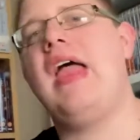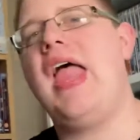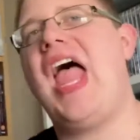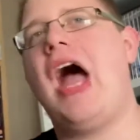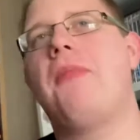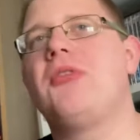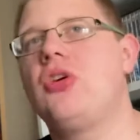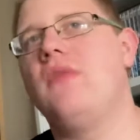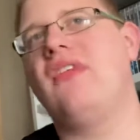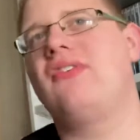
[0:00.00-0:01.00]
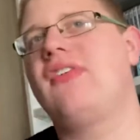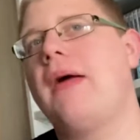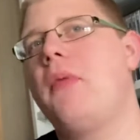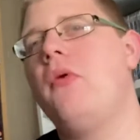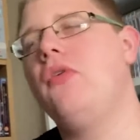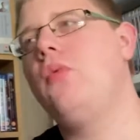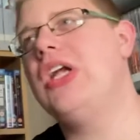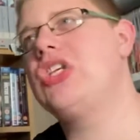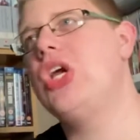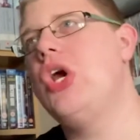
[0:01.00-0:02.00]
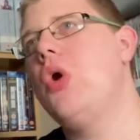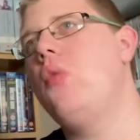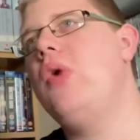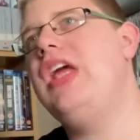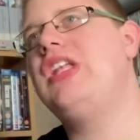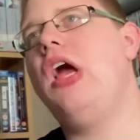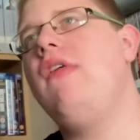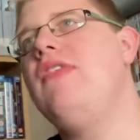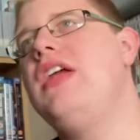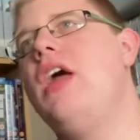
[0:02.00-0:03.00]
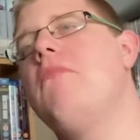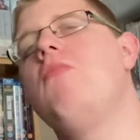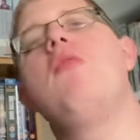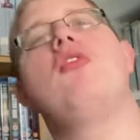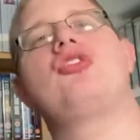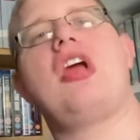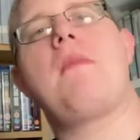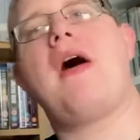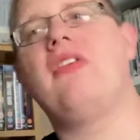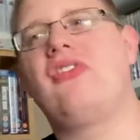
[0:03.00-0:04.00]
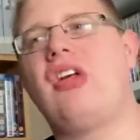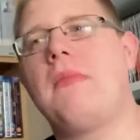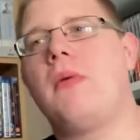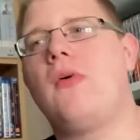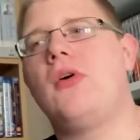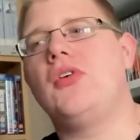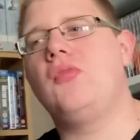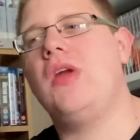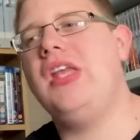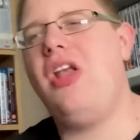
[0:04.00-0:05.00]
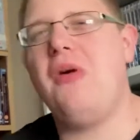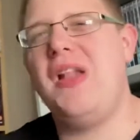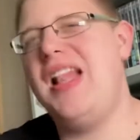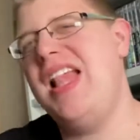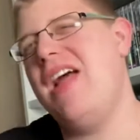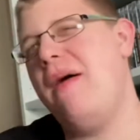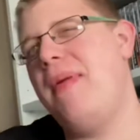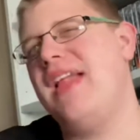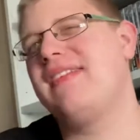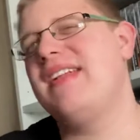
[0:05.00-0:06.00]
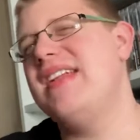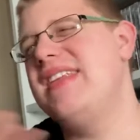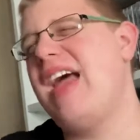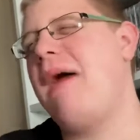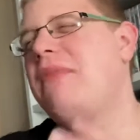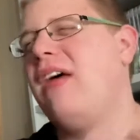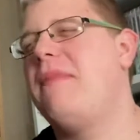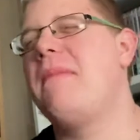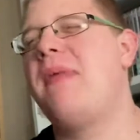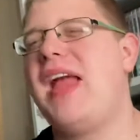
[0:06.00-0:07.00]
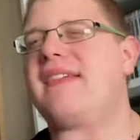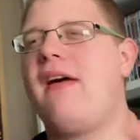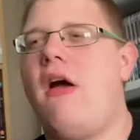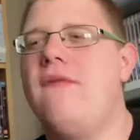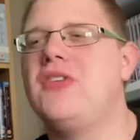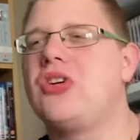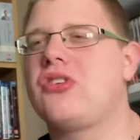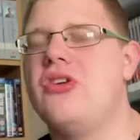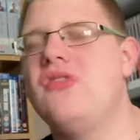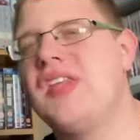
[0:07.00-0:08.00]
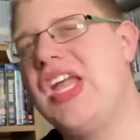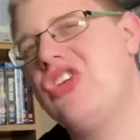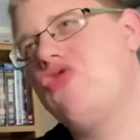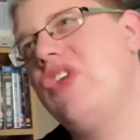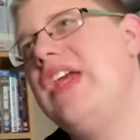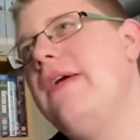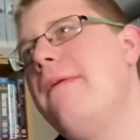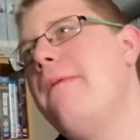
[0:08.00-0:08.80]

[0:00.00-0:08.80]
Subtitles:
help during the cyber wars, which we don't really know much about the cyber wars. We know little bits and dabs that have been picked out over Doctor Who's history.